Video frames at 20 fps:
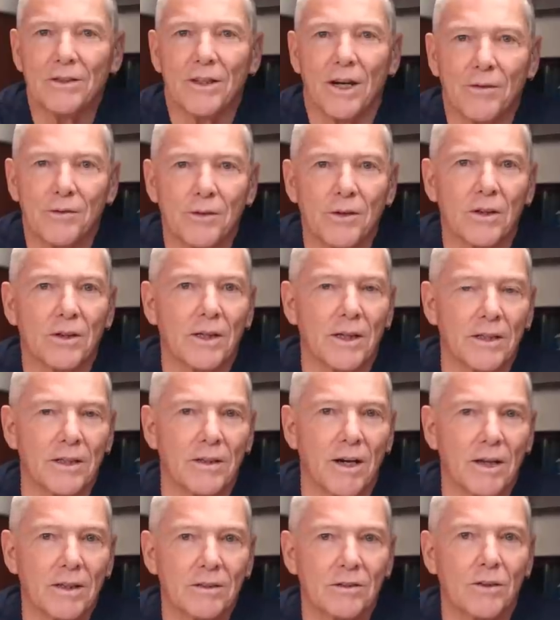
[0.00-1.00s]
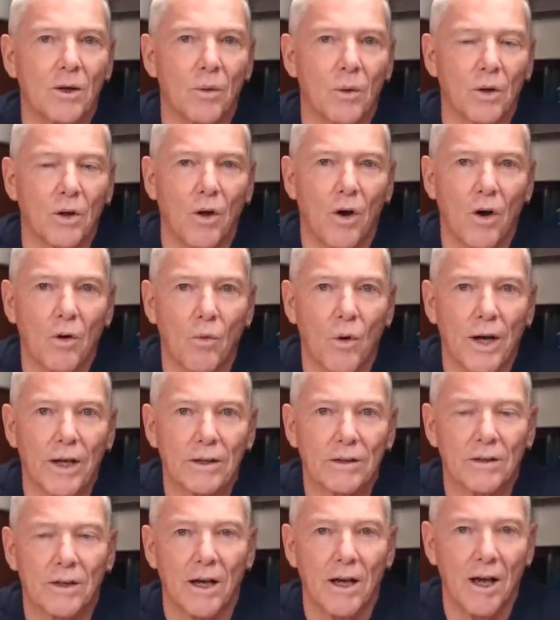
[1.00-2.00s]
definitely does go a long
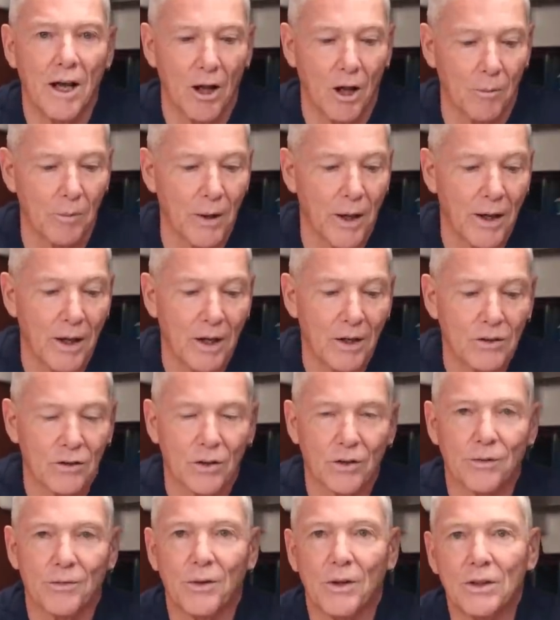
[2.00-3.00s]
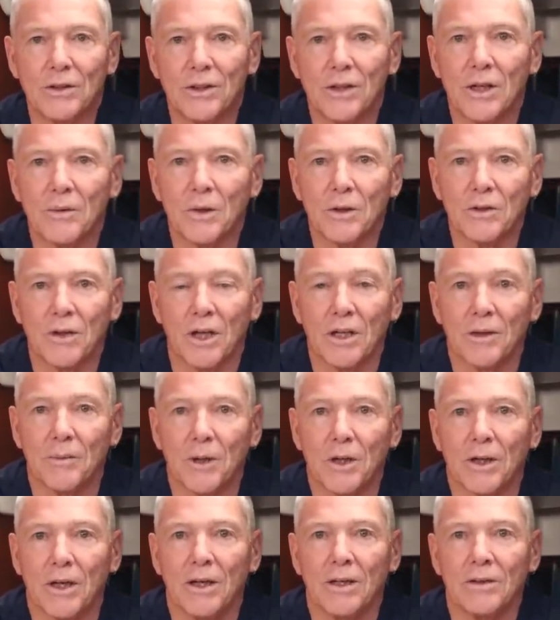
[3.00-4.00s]
way to help. So the first thing I'm going to talk
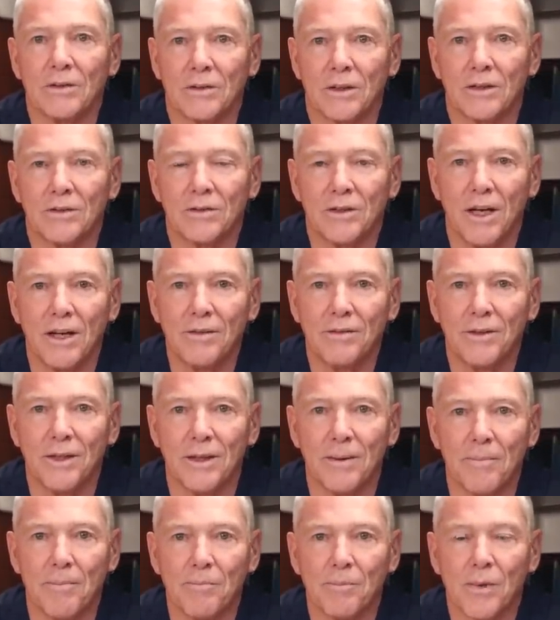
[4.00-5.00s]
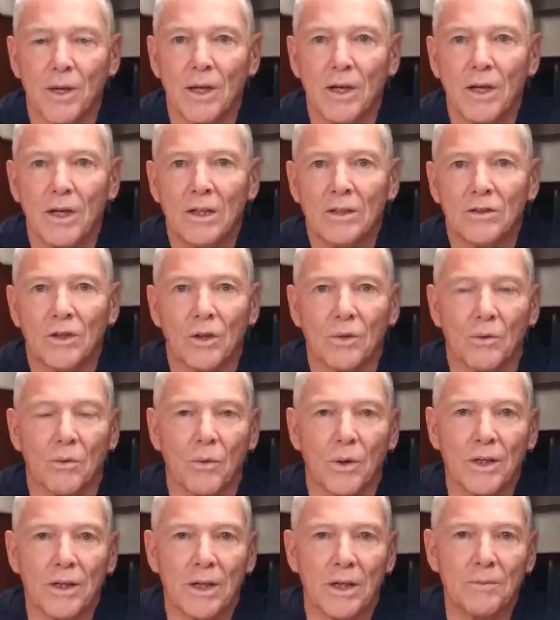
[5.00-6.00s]
about is safety. So
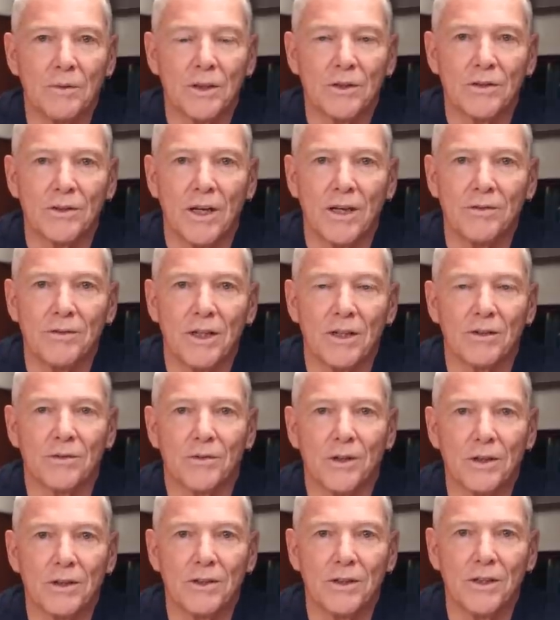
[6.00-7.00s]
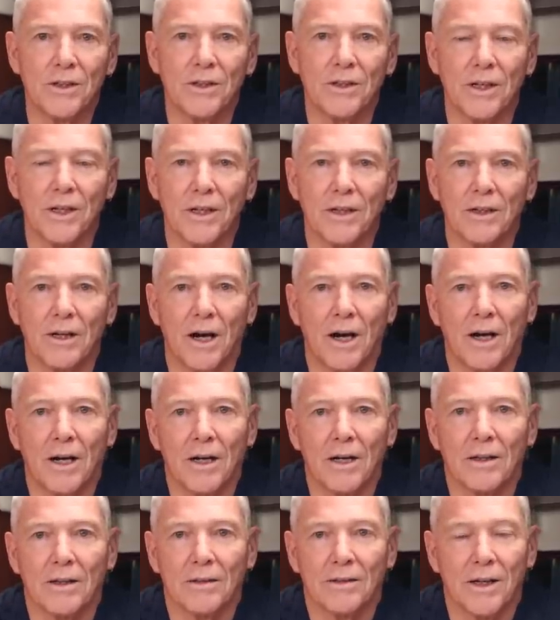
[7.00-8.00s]
when it comes to safety, the first thing you need,
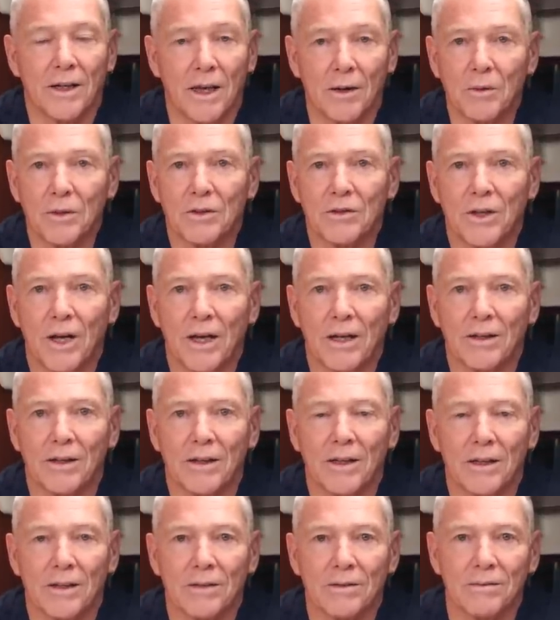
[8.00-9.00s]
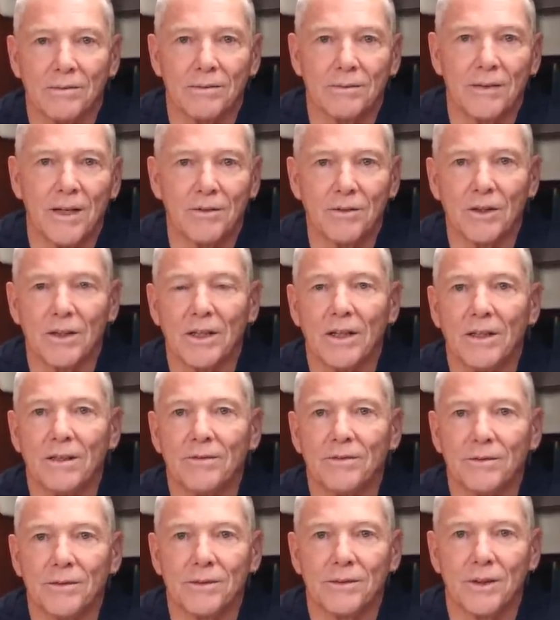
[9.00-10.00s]
I would say, is never
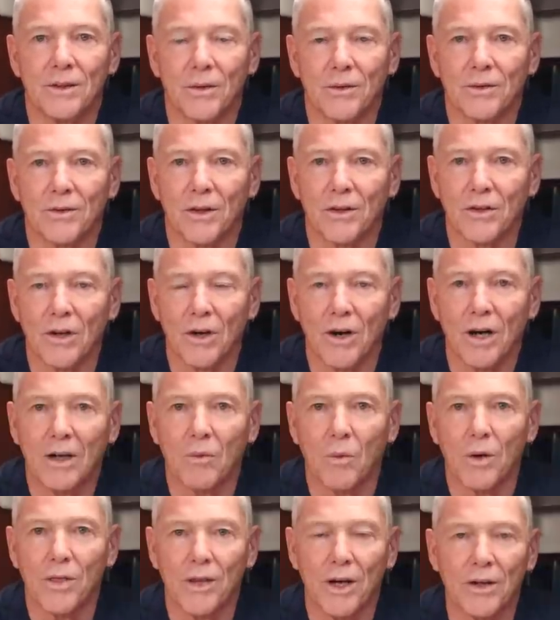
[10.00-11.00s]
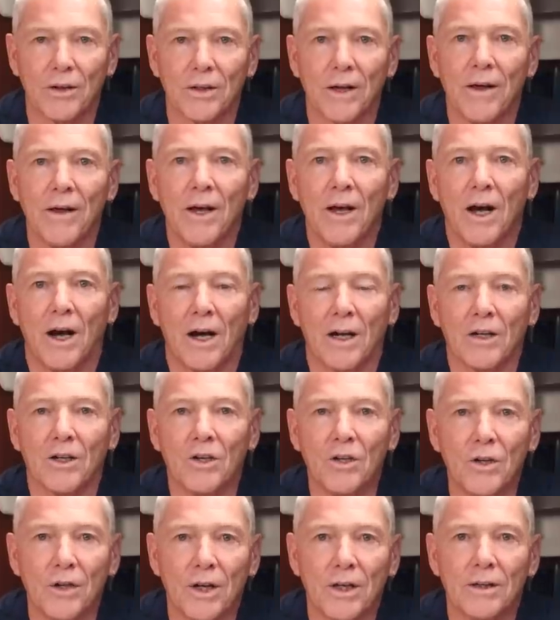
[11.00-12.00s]
leave, the dock without a
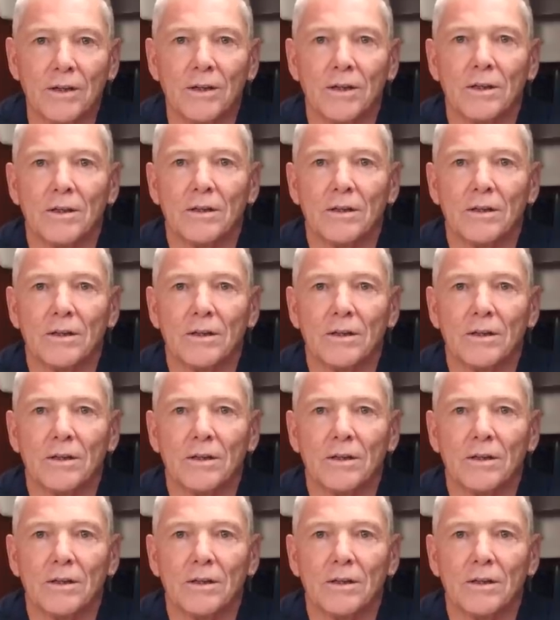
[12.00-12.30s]
good,